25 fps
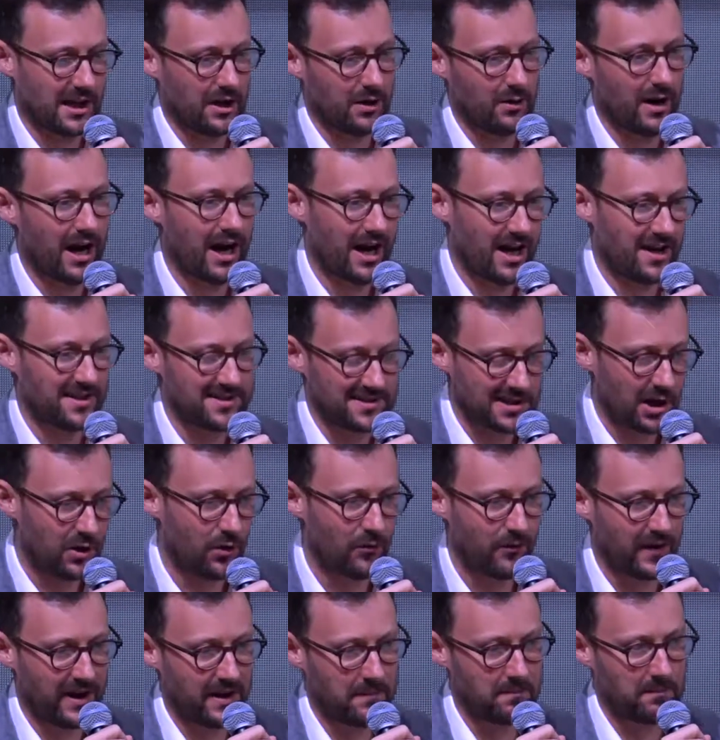So
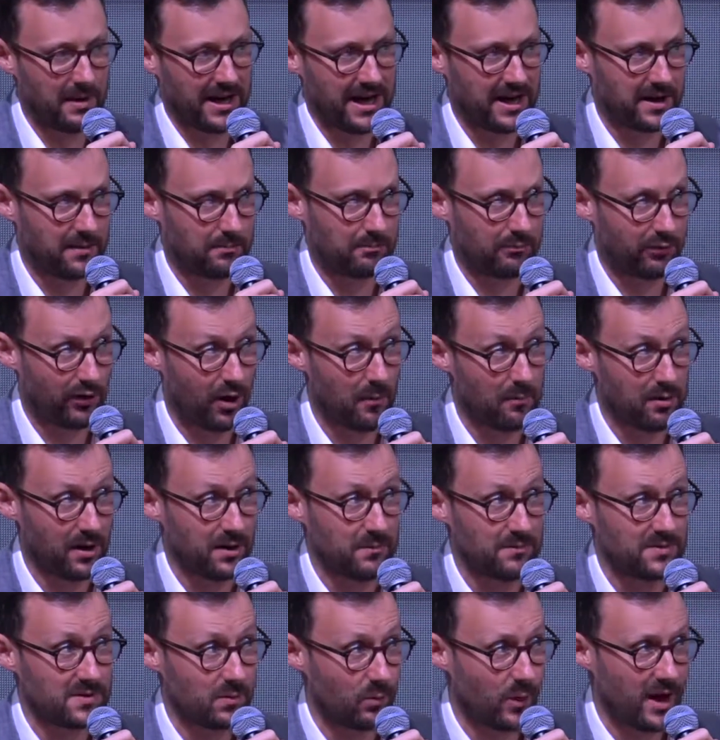solving big
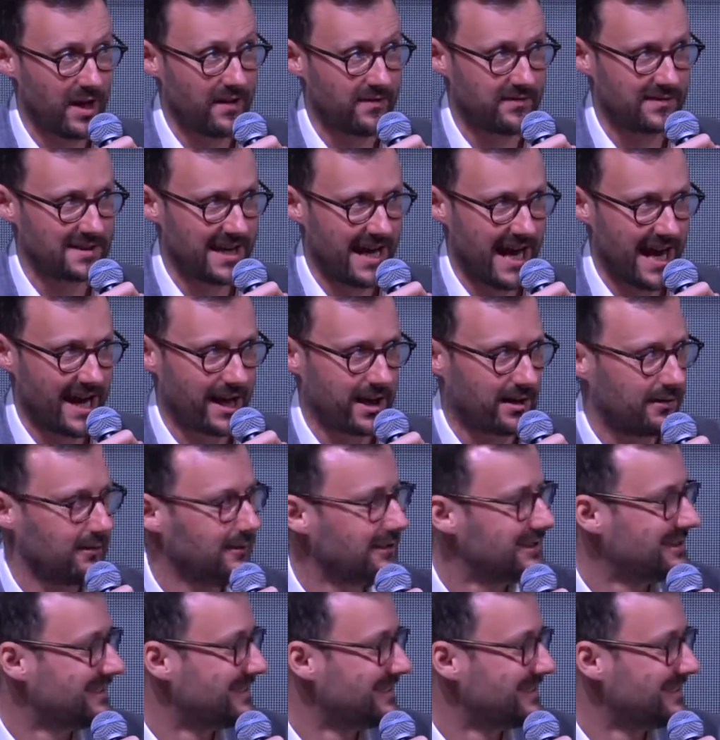problems with tech.